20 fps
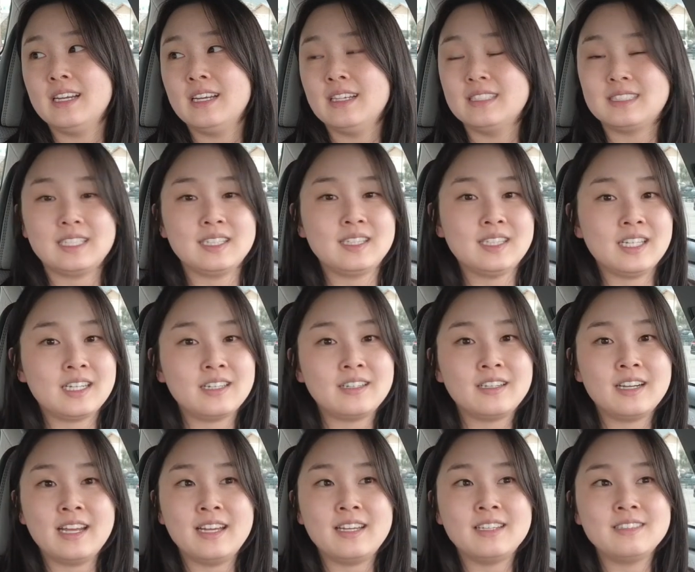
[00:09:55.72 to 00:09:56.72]
sit
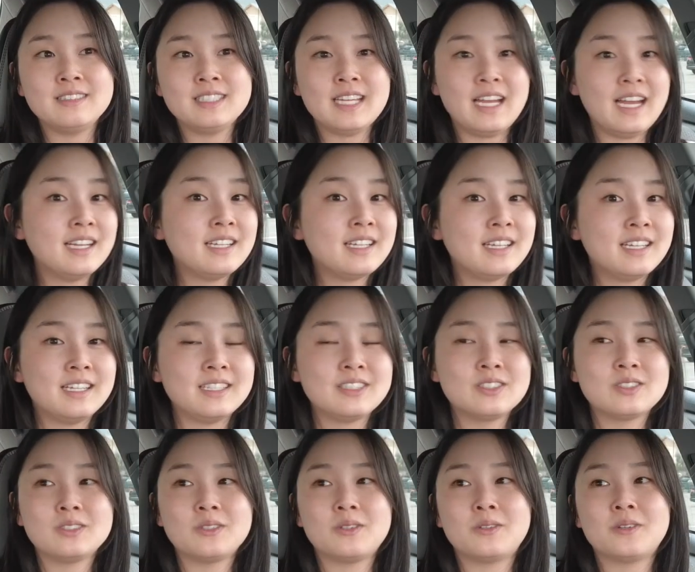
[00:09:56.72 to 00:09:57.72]
there and
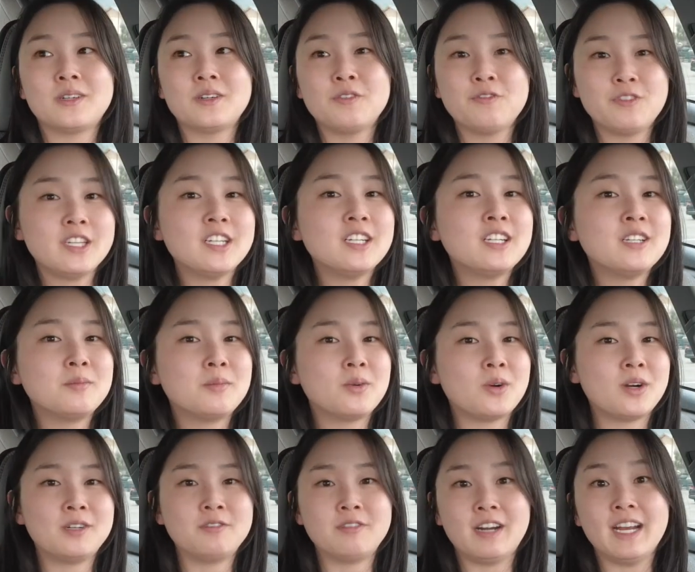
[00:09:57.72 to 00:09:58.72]
edit or film
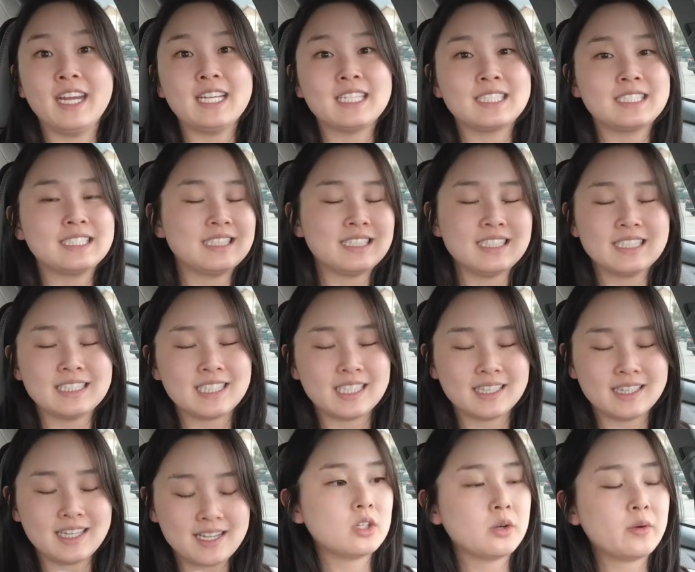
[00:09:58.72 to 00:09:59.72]
or write and things like
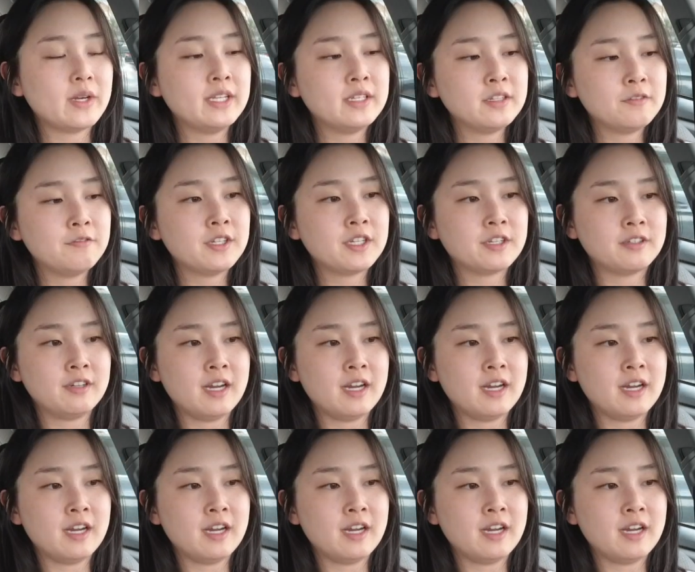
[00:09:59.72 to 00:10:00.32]
that. So I need to figure